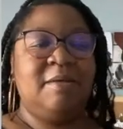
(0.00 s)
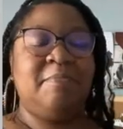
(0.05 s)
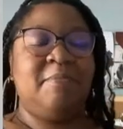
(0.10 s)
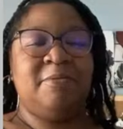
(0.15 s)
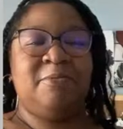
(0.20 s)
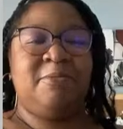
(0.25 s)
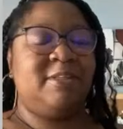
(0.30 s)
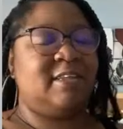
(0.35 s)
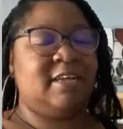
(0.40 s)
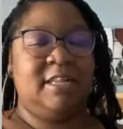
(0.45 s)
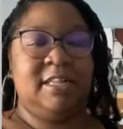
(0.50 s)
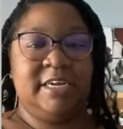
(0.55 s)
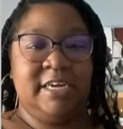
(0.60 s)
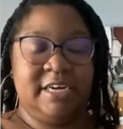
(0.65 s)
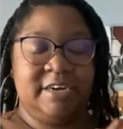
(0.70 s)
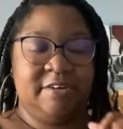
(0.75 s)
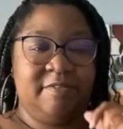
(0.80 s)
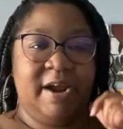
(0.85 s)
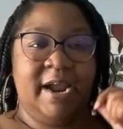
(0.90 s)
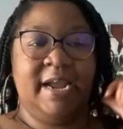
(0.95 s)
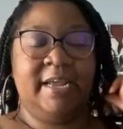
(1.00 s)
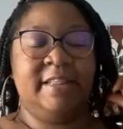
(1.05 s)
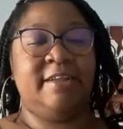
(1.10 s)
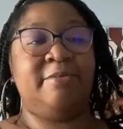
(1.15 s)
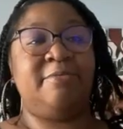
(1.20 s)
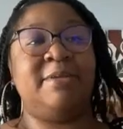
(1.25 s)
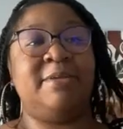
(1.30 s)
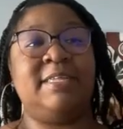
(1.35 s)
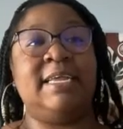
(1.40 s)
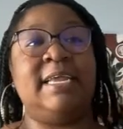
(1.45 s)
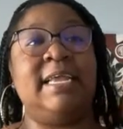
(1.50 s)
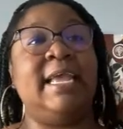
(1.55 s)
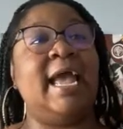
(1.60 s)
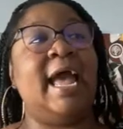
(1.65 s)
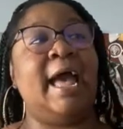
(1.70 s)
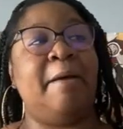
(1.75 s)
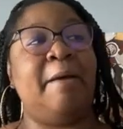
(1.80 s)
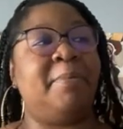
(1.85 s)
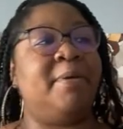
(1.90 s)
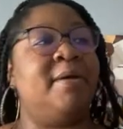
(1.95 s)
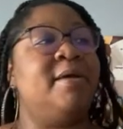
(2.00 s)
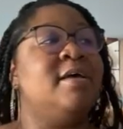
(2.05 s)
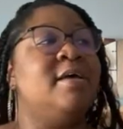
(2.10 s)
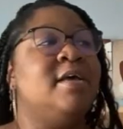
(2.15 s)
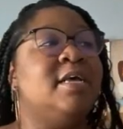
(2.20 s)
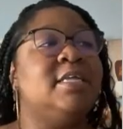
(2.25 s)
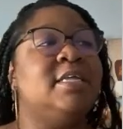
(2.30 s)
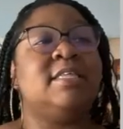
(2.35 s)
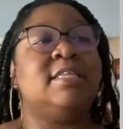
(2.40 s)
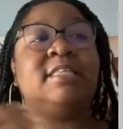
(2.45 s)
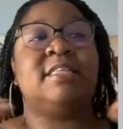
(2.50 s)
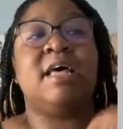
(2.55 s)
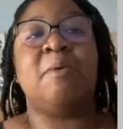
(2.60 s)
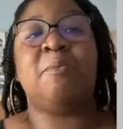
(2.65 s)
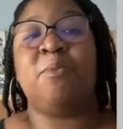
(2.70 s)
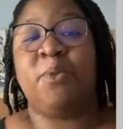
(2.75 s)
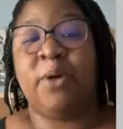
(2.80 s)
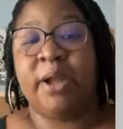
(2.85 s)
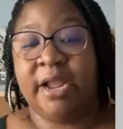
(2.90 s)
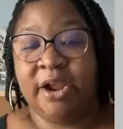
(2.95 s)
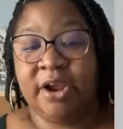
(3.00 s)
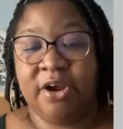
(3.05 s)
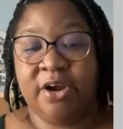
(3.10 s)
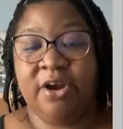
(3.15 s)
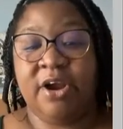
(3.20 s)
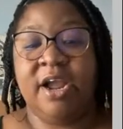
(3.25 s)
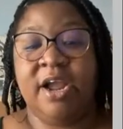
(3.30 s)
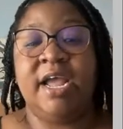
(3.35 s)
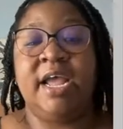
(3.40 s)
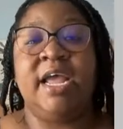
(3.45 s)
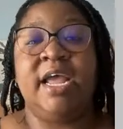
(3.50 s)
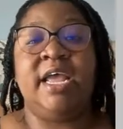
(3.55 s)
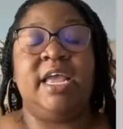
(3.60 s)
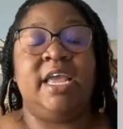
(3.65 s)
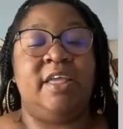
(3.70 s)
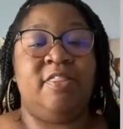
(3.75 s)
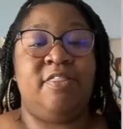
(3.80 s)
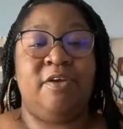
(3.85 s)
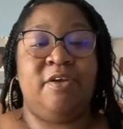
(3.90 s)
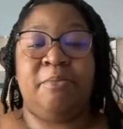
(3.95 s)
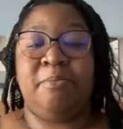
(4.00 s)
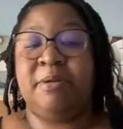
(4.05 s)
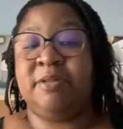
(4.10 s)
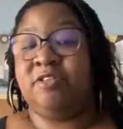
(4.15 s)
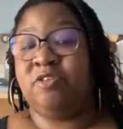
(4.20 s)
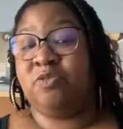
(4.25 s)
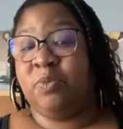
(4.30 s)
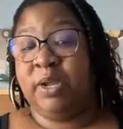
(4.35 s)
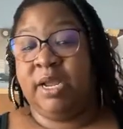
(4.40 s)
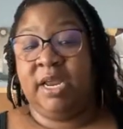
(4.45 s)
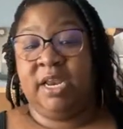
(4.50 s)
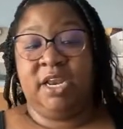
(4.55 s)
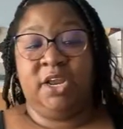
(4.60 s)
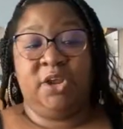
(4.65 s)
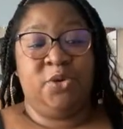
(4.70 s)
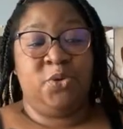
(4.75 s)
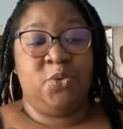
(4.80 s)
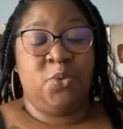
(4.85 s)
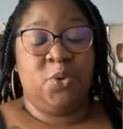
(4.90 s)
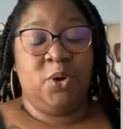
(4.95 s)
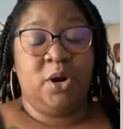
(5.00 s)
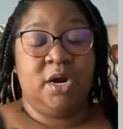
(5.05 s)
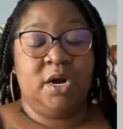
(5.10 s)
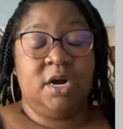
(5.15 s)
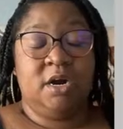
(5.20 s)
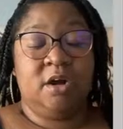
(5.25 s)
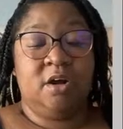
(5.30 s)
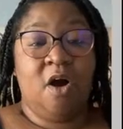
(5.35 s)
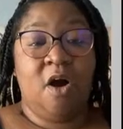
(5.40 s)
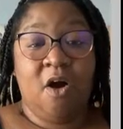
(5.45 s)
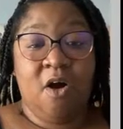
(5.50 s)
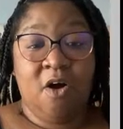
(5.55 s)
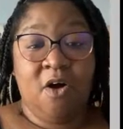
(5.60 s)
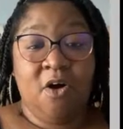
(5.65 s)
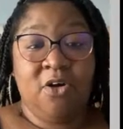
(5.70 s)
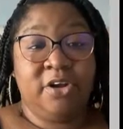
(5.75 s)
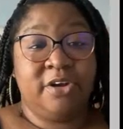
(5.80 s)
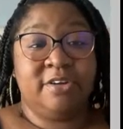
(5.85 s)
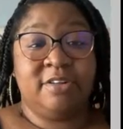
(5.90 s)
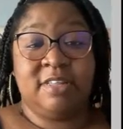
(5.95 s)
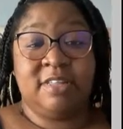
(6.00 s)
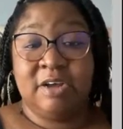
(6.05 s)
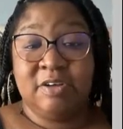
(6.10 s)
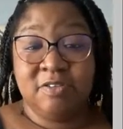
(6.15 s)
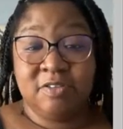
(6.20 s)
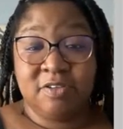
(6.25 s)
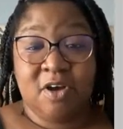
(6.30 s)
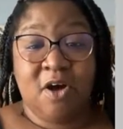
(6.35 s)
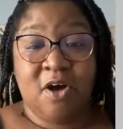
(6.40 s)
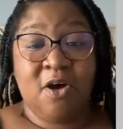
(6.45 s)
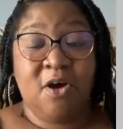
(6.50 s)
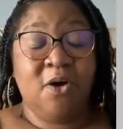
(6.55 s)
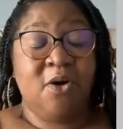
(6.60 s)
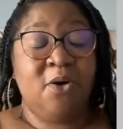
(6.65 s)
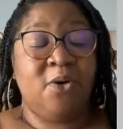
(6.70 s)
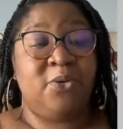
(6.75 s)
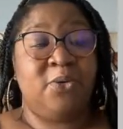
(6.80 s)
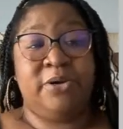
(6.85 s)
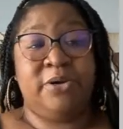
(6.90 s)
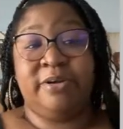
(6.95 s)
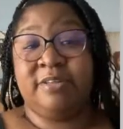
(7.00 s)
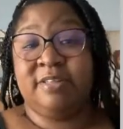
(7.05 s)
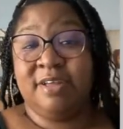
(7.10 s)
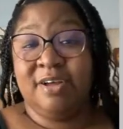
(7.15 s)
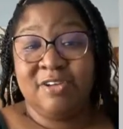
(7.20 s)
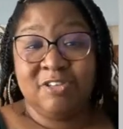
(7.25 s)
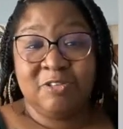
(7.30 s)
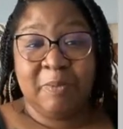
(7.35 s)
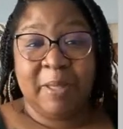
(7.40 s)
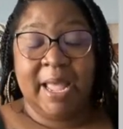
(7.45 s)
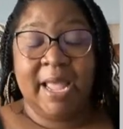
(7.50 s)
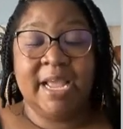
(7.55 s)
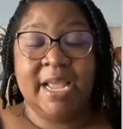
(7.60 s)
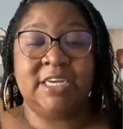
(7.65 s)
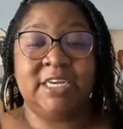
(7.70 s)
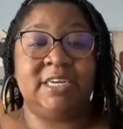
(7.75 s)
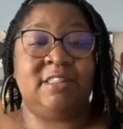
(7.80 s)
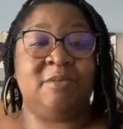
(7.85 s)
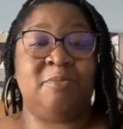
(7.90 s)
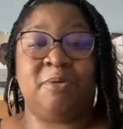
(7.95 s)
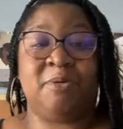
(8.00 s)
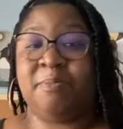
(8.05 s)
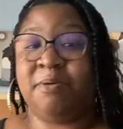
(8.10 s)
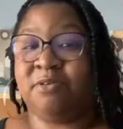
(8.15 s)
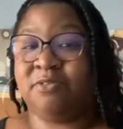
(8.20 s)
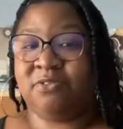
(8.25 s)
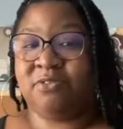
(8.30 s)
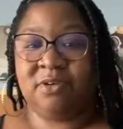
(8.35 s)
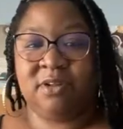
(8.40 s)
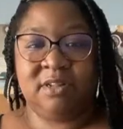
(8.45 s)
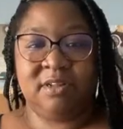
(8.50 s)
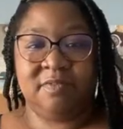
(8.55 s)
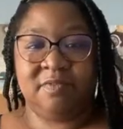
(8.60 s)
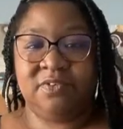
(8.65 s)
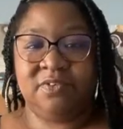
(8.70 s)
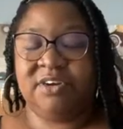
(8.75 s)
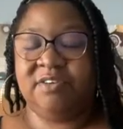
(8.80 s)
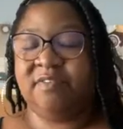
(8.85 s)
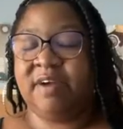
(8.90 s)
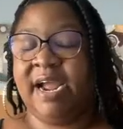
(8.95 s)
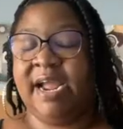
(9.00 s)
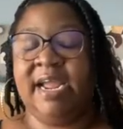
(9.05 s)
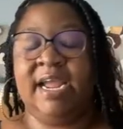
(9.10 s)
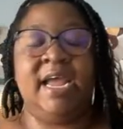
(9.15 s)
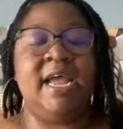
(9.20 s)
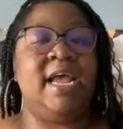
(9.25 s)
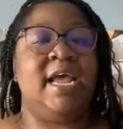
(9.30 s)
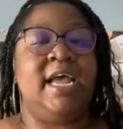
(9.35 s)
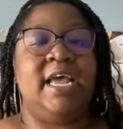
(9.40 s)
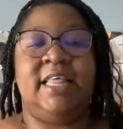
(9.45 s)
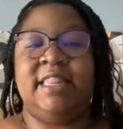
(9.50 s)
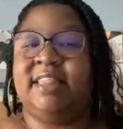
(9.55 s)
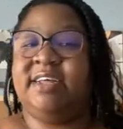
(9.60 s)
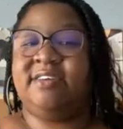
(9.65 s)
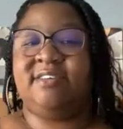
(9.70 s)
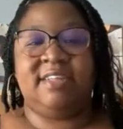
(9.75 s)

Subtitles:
wasn't clear, right? There was a gap somewhere, either between your call, your sales call, or your sales page and the proposal delivery, right? There's a